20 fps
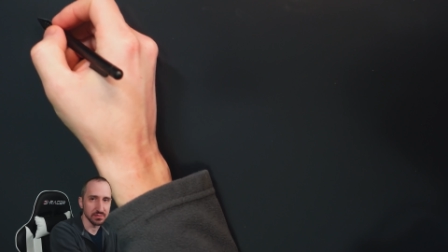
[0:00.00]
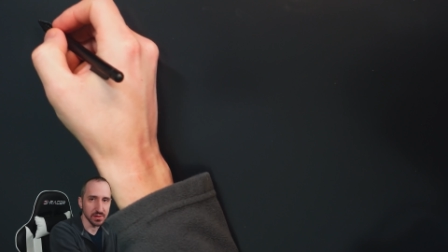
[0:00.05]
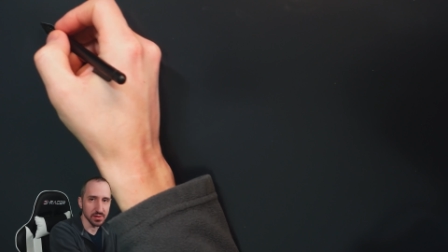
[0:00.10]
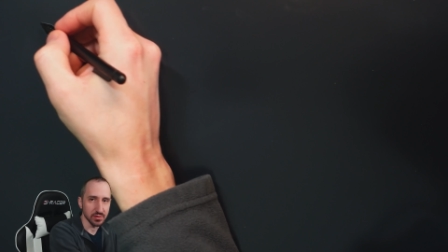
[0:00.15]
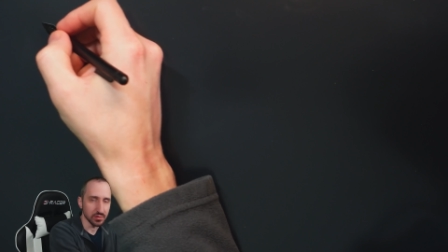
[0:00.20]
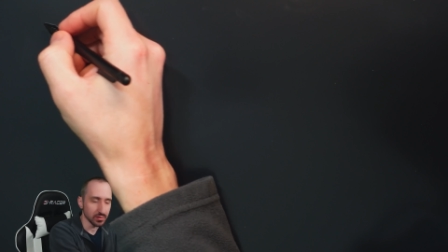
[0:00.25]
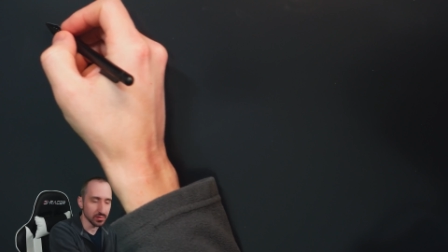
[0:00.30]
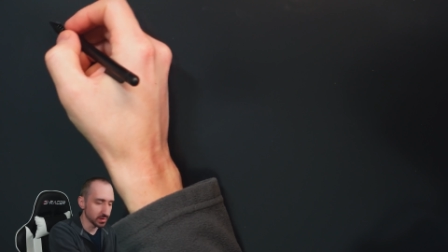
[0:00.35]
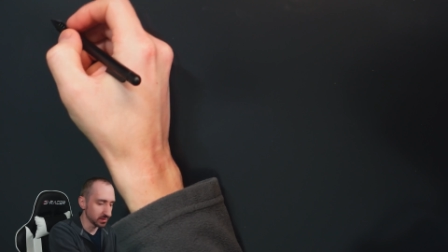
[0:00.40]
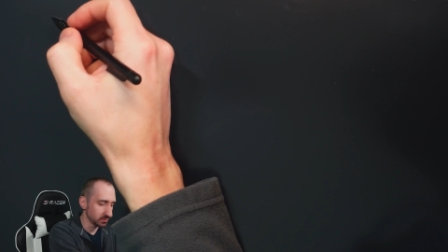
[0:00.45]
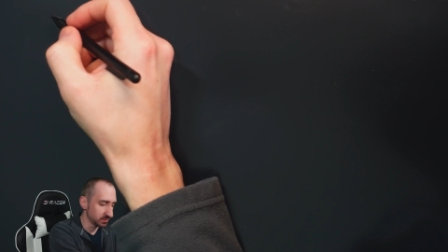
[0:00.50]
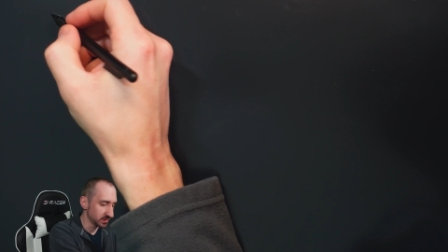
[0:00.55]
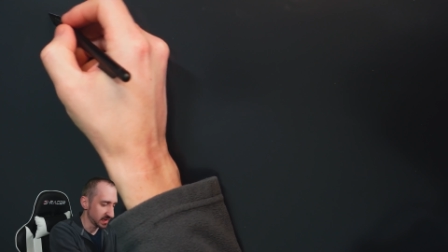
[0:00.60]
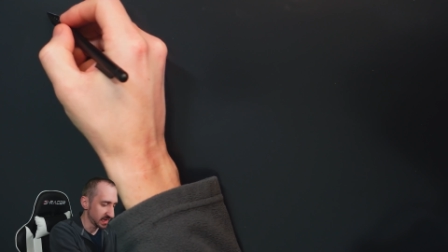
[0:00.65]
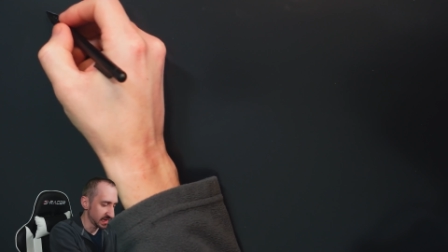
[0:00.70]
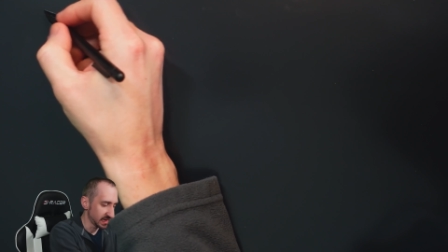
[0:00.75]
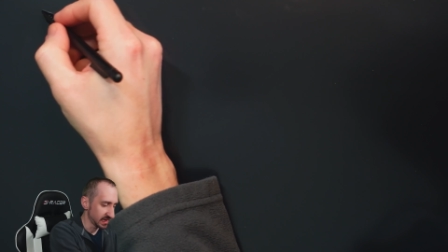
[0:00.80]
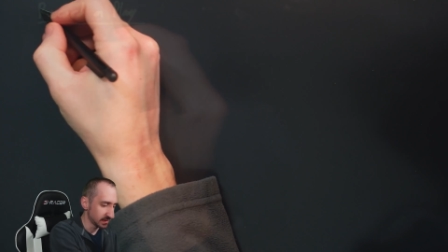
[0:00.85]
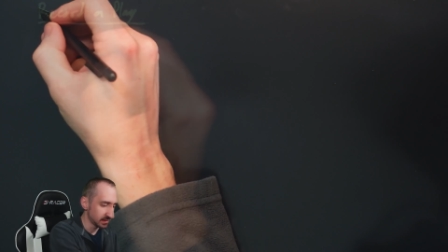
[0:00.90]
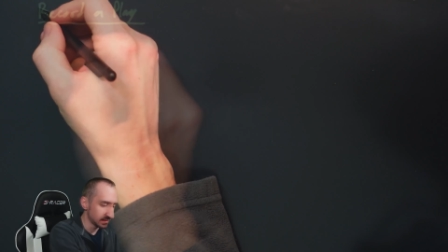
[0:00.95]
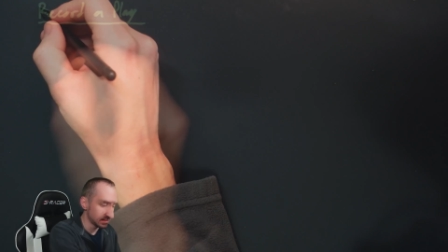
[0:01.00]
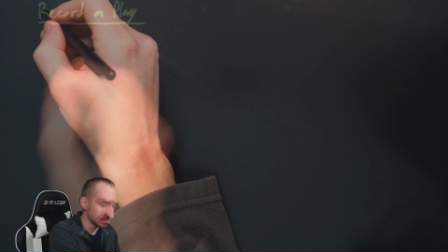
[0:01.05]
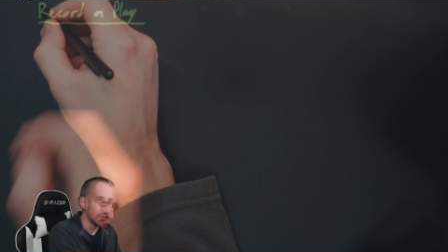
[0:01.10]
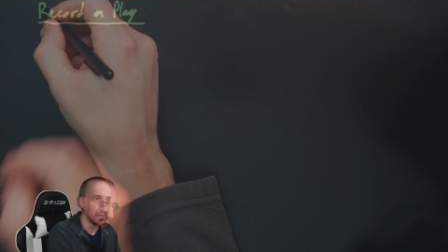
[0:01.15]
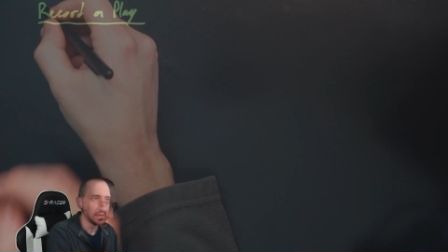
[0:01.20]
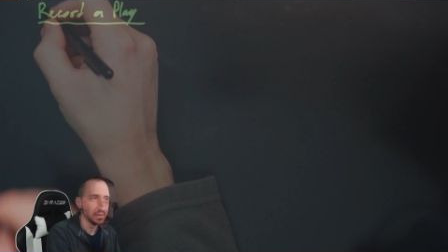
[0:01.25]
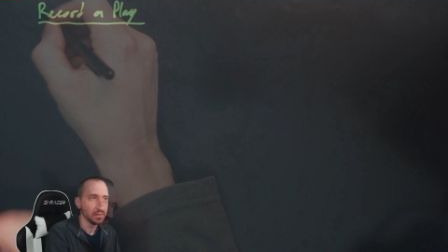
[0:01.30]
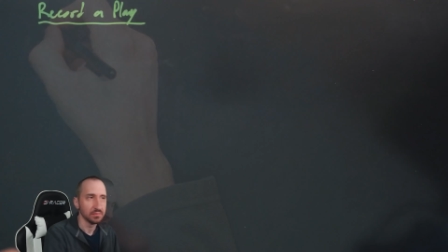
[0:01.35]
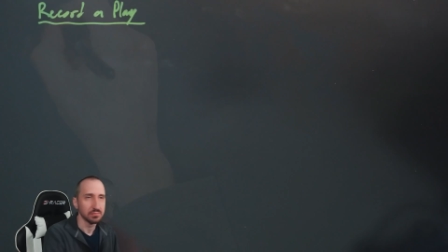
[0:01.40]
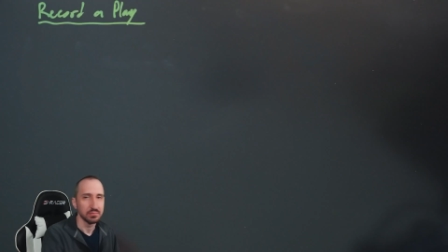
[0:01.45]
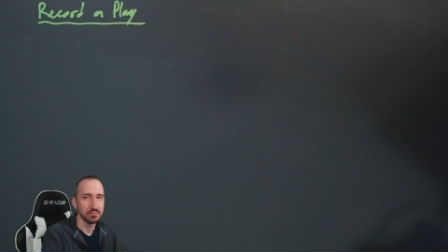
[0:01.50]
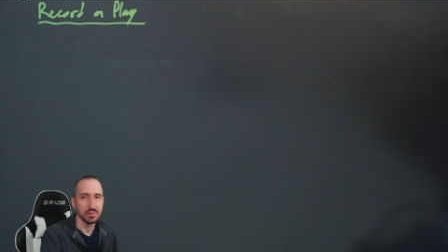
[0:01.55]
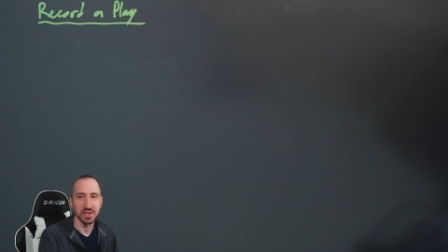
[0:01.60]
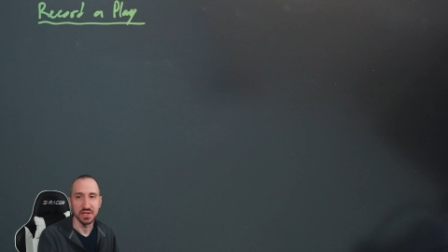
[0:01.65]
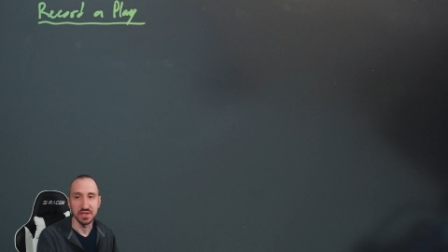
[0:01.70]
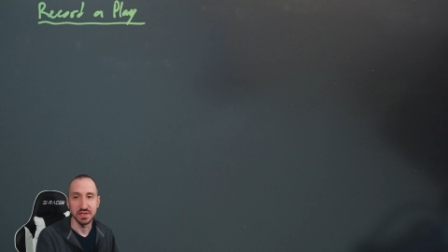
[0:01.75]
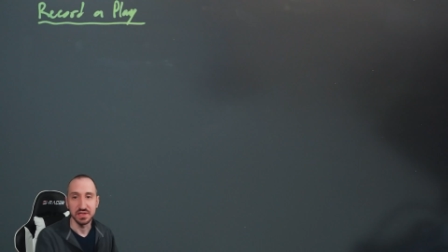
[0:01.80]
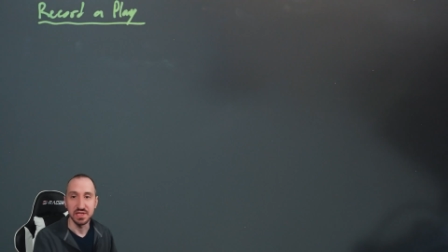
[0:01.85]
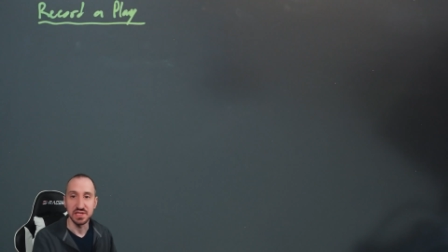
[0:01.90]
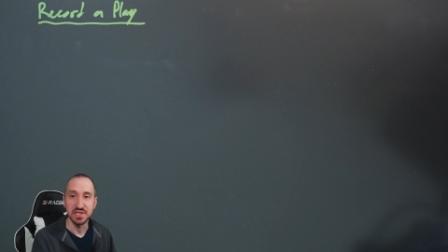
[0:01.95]
record a play,
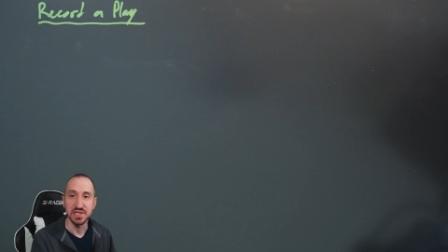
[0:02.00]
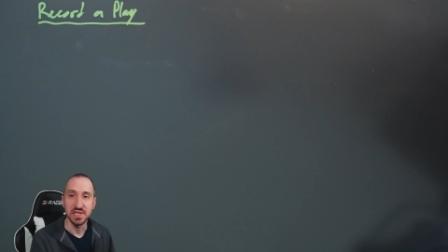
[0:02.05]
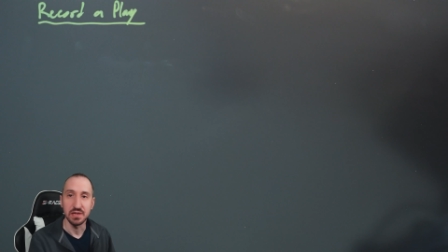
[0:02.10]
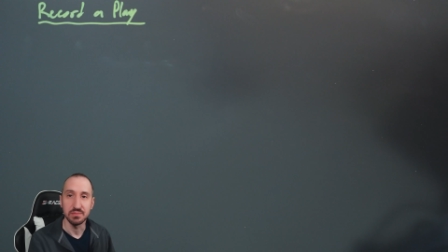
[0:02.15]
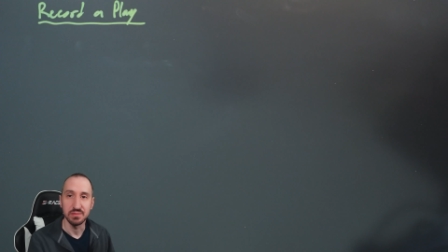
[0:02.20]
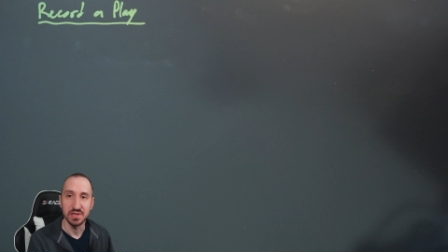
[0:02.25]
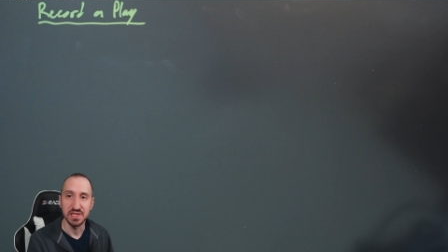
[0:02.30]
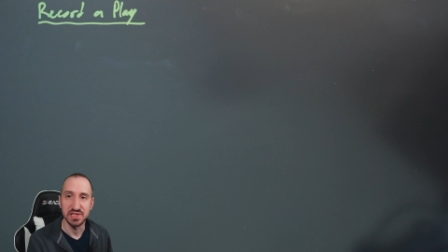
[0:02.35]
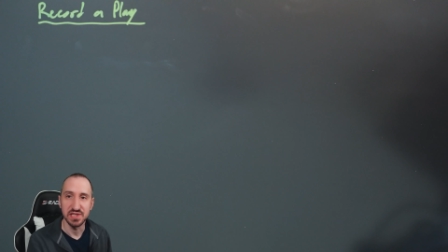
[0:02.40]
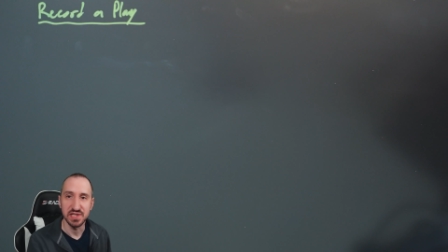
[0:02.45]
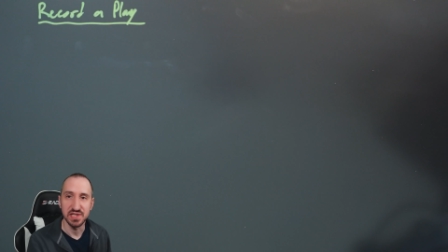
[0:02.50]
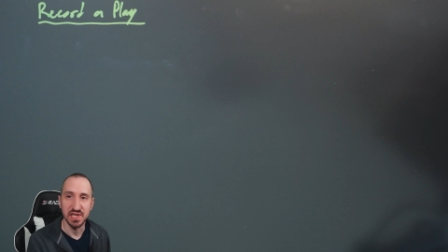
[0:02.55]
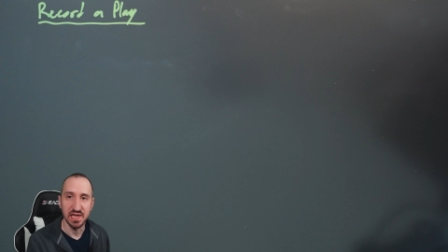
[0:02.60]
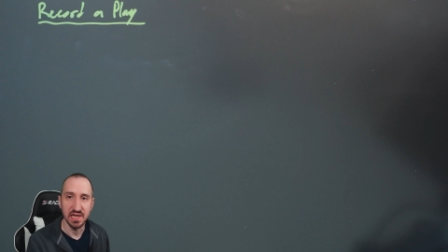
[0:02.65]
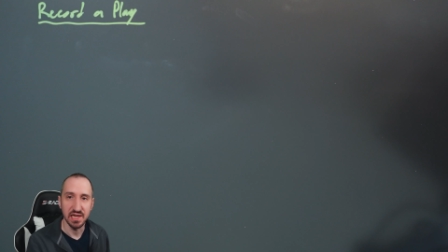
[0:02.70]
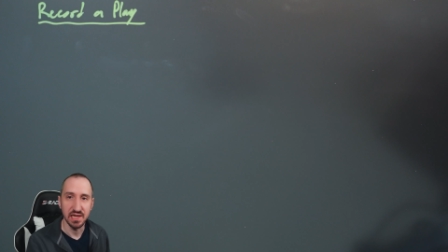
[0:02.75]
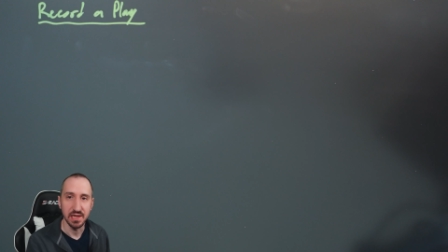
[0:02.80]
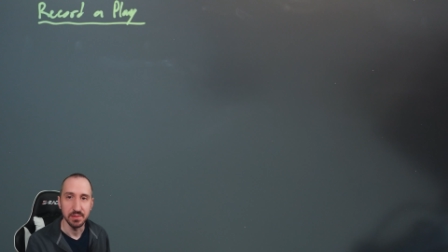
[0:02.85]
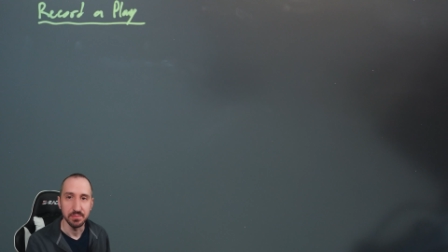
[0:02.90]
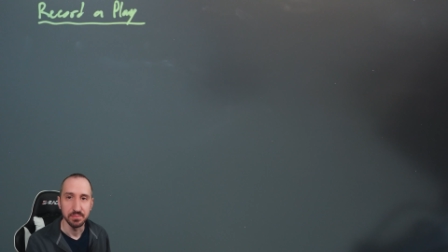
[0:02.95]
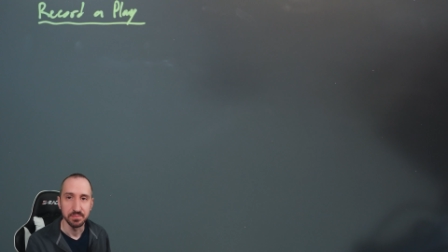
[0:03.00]
but this time let's say